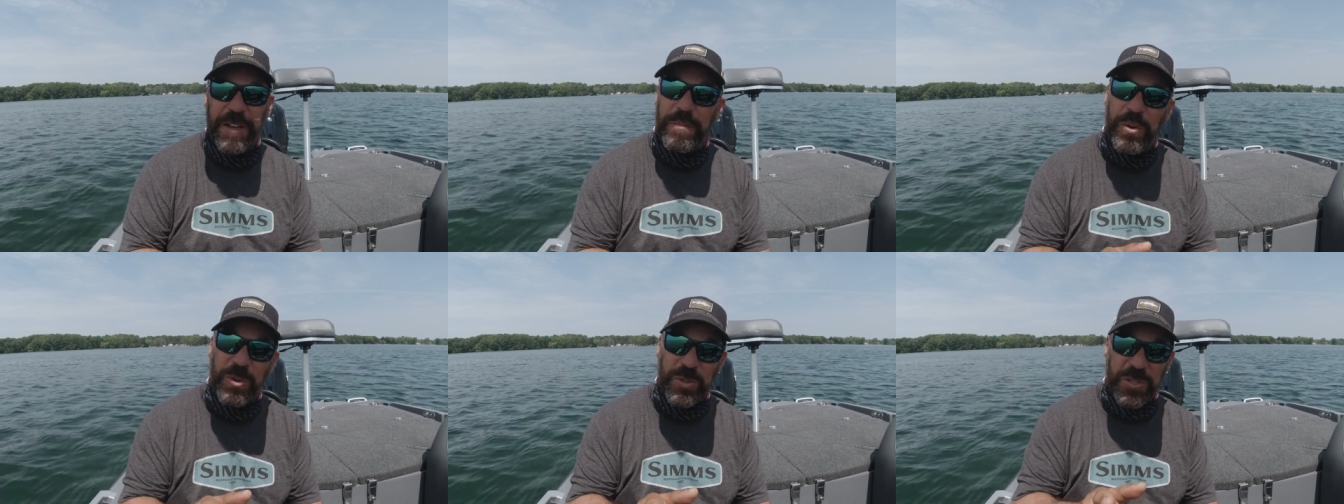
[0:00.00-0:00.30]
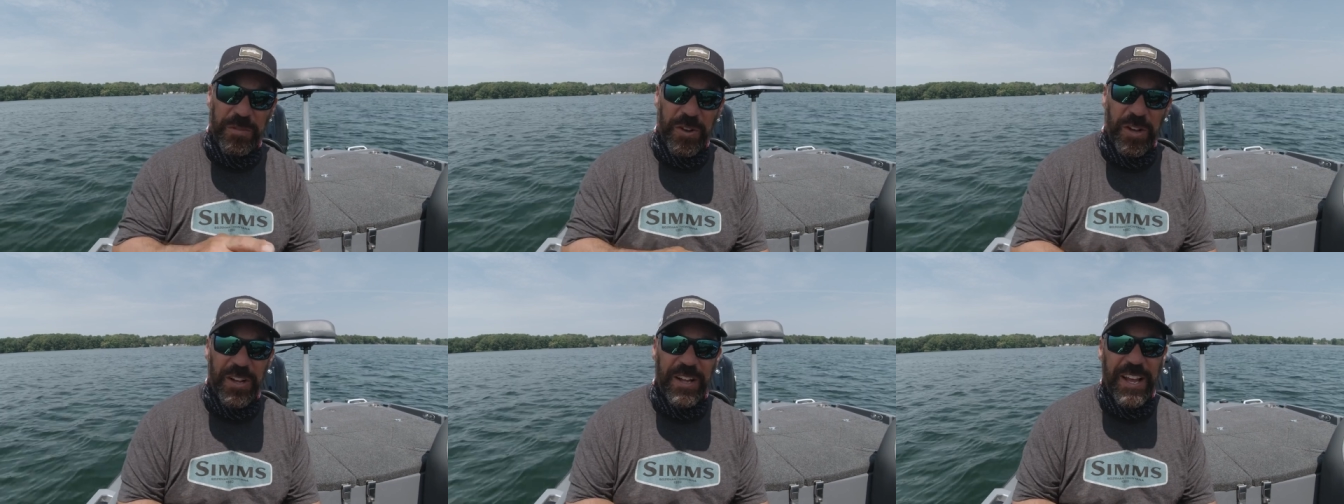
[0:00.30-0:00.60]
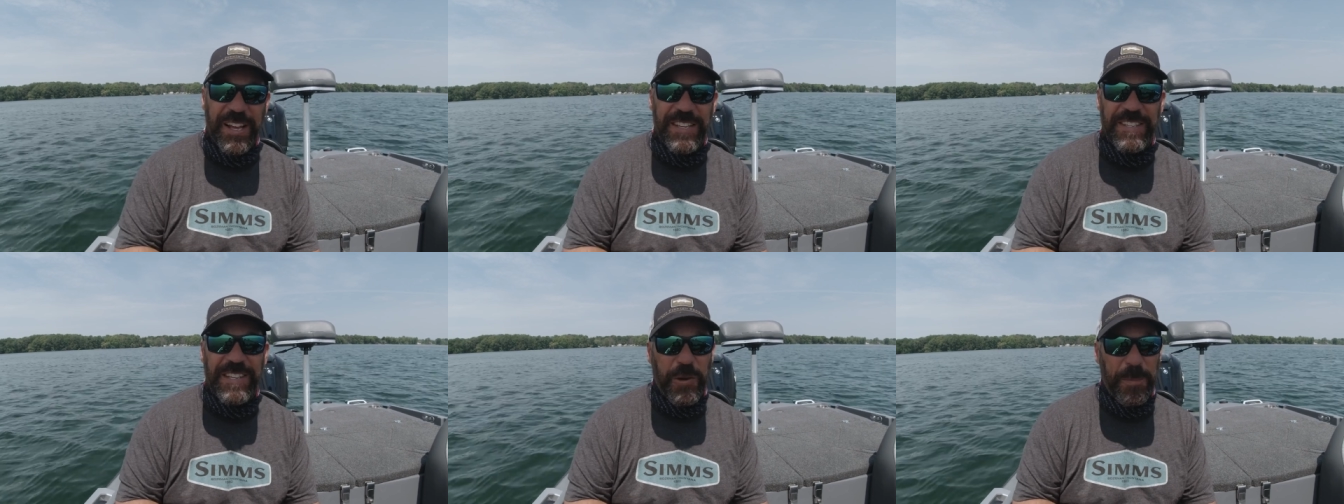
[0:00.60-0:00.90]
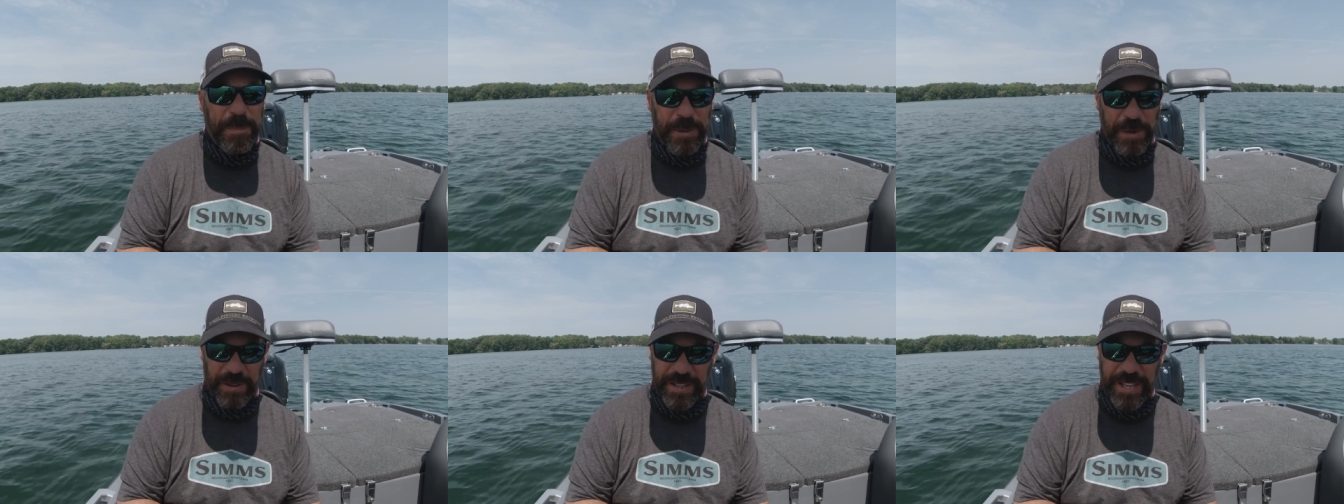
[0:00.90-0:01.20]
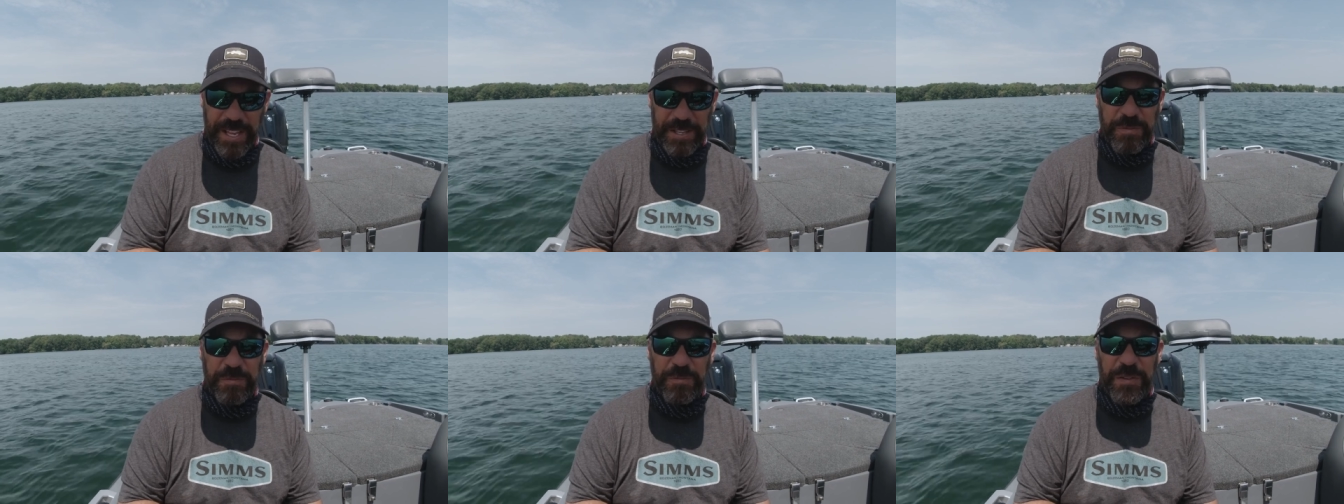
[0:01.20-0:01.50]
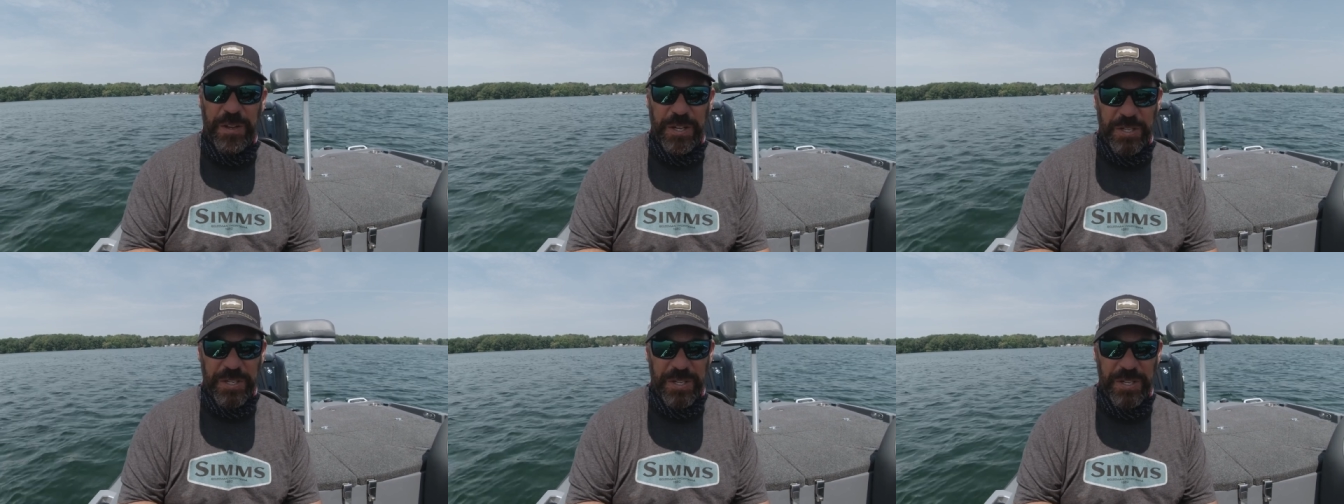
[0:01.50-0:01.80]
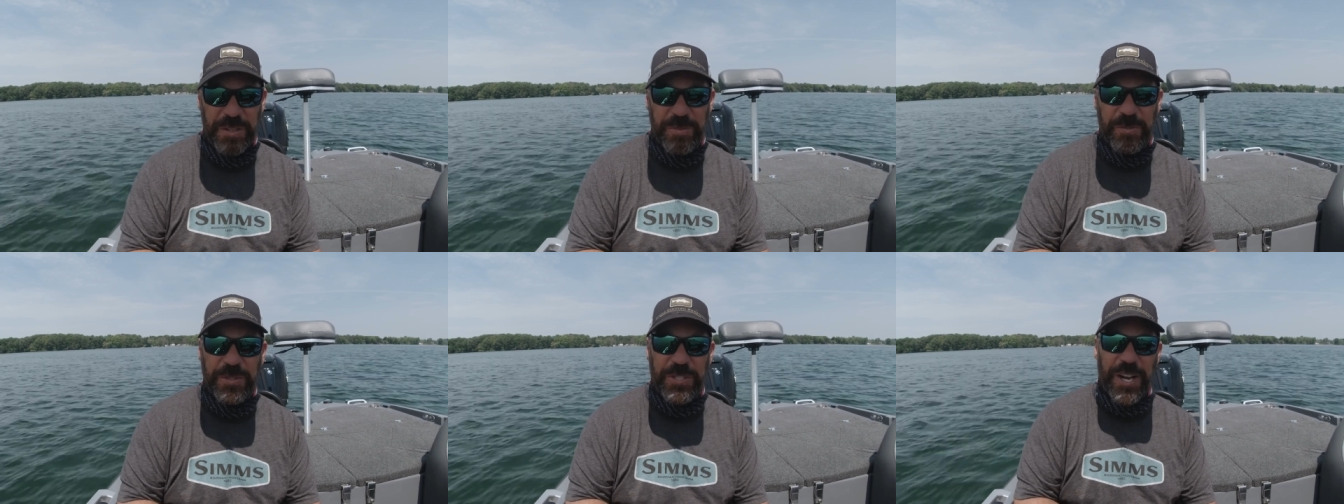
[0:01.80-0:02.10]
Most of all, guys, I hope you're all catching
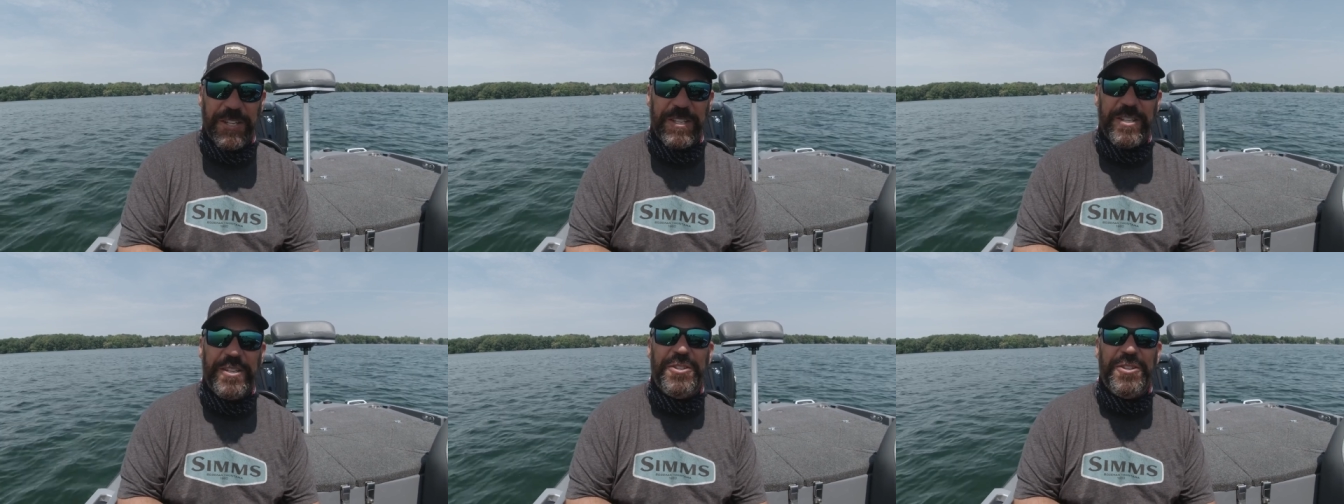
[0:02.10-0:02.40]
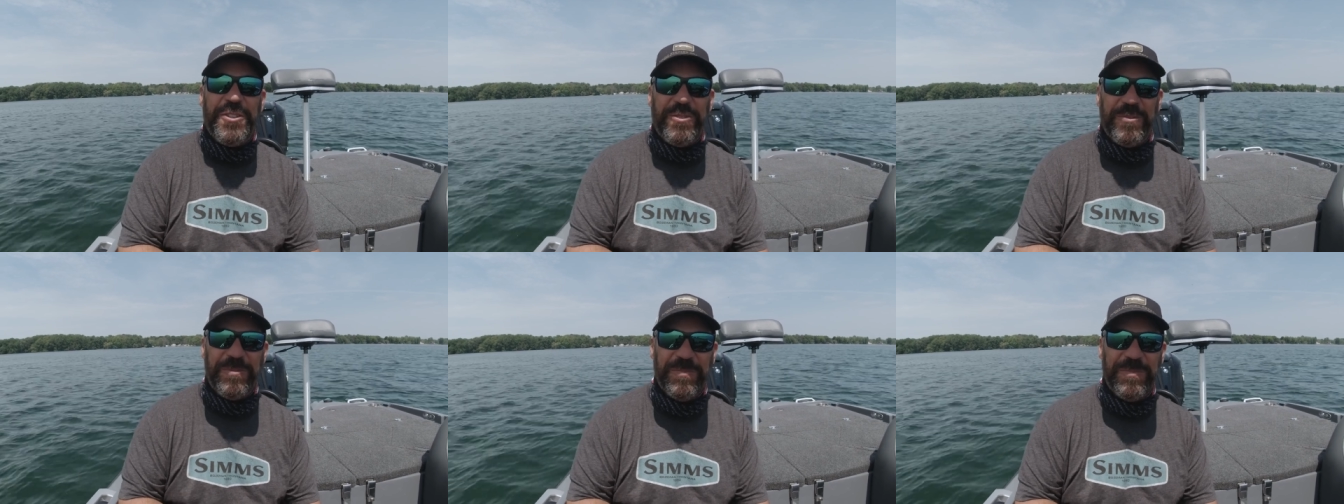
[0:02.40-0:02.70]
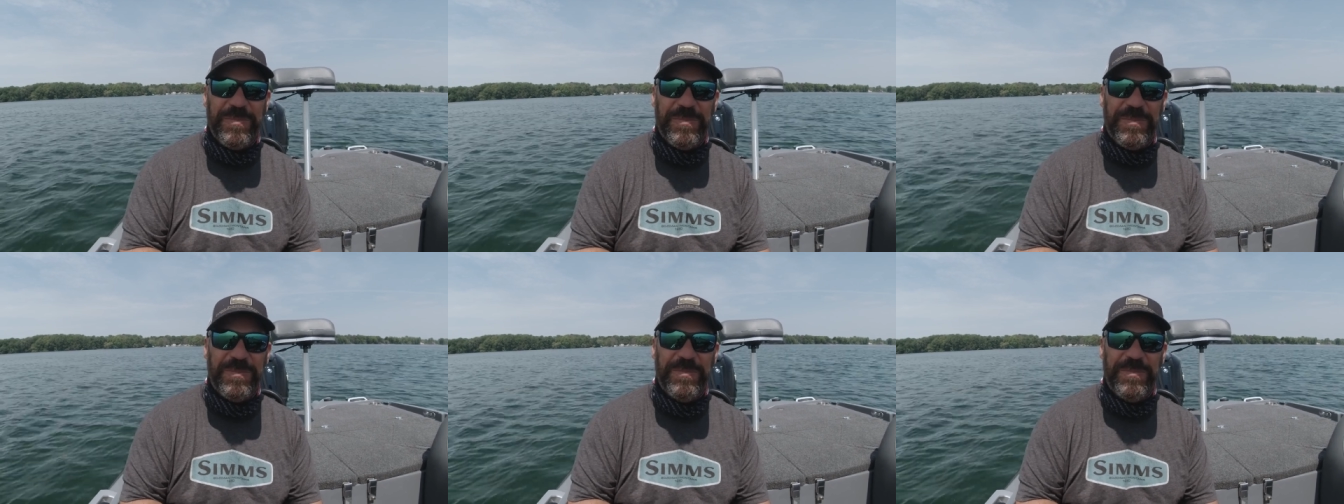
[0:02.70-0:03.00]
fish. We'll talk to you soon.